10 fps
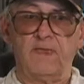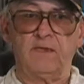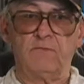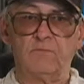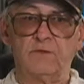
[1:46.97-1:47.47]

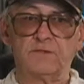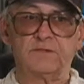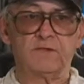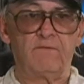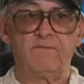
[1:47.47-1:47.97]
It
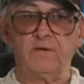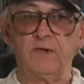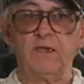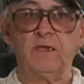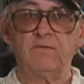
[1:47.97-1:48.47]
was a
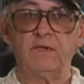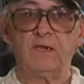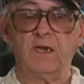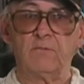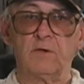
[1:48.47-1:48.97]
very heavy
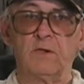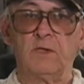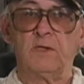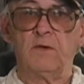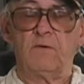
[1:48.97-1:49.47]
camera.
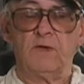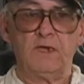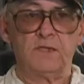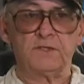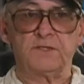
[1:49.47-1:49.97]

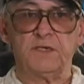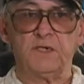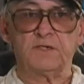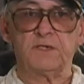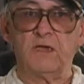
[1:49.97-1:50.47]
In
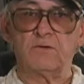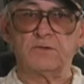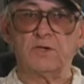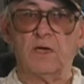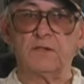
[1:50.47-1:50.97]
sync
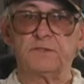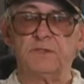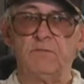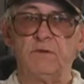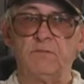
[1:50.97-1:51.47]
sound shots,
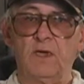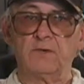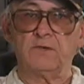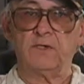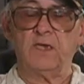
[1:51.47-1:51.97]
they would
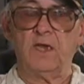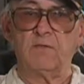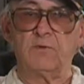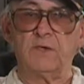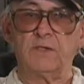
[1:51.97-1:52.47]
mount the
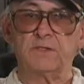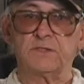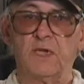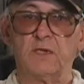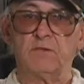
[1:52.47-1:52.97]
camera
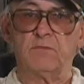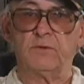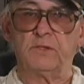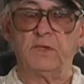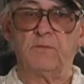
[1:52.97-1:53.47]
inside a
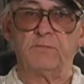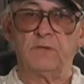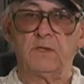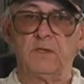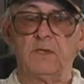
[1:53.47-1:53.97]
blimp,
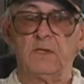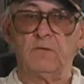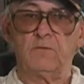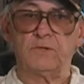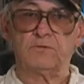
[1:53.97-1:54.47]

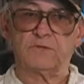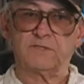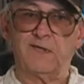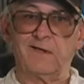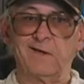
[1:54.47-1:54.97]
which was
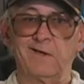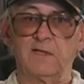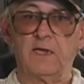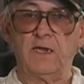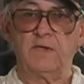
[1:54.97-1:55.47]
like a
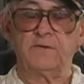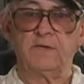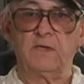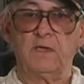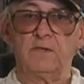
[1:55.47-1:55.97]

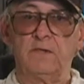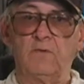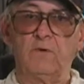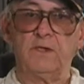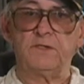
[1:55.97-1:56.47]
Goliath
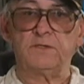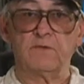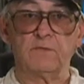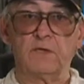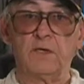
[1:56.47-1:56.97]
that weighed
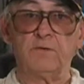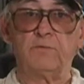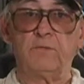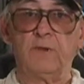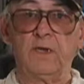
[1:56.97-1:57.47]
several
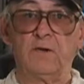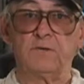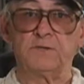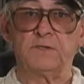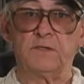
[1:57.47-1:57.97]
hundred
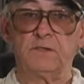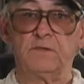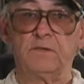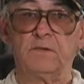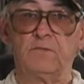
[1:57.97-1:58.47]
pounds
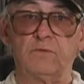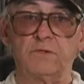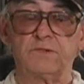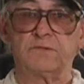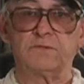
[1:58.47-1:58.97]
and
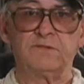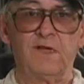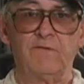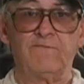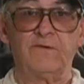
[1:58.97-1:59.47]
was
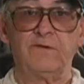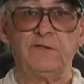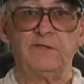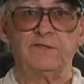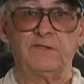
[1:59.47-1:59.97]
not
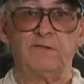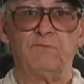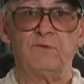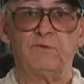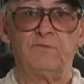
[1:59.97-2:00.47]
very easily
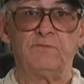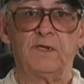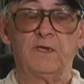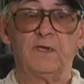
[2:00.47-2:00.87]
moved.